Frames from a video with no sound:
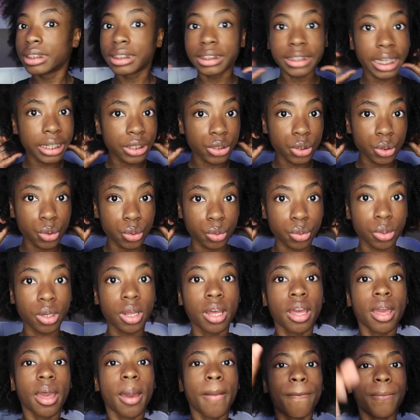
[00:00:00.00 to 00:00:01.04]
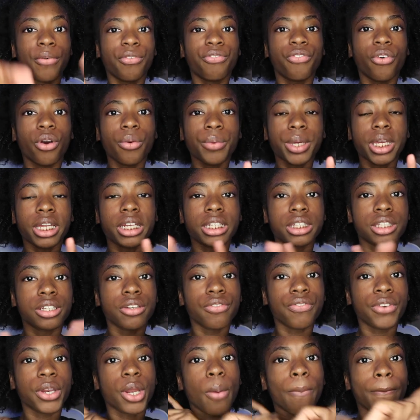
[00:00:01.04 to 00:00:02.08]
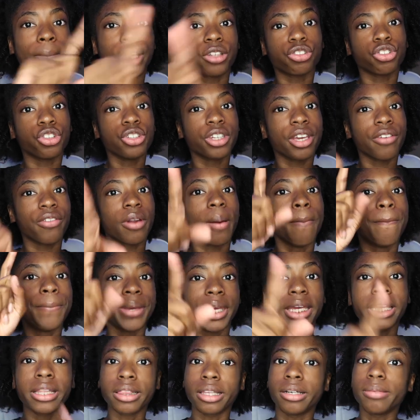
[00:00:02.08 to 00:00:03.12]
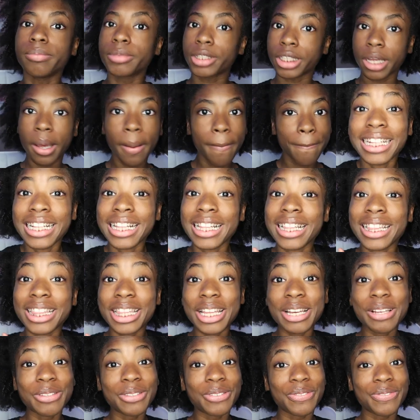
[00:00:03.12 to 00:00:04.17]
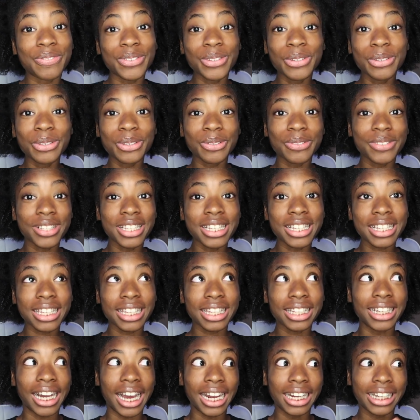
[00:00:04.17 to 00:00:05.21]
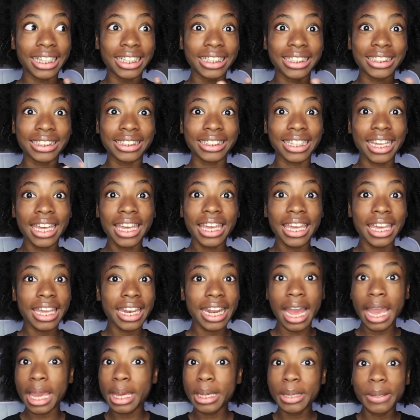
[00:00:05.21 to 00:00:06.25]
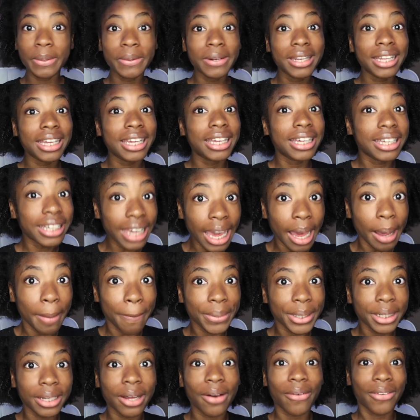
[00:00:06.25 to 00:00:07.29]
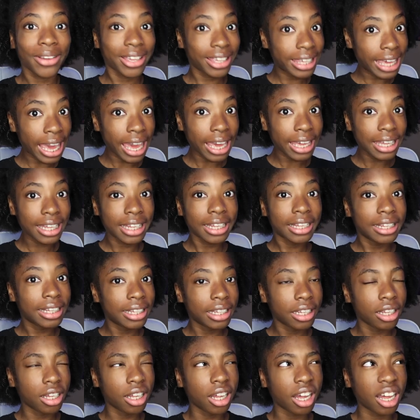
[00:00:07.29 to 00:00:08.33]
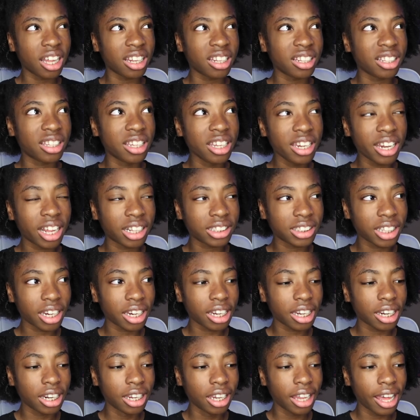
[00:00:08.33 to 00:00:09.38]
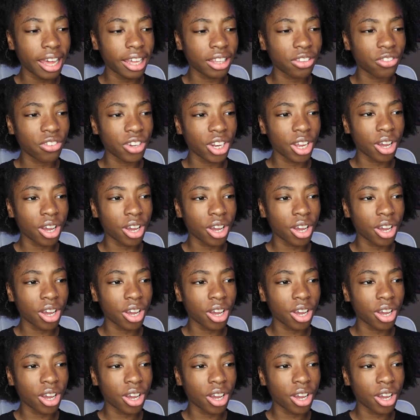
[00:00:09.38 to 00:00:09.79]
Stay tuned. Before we get into the video, make sure you give it a big thumbs up. Those views are looking kind of good. I'm going to get it. Okay. Didn't I say it in the last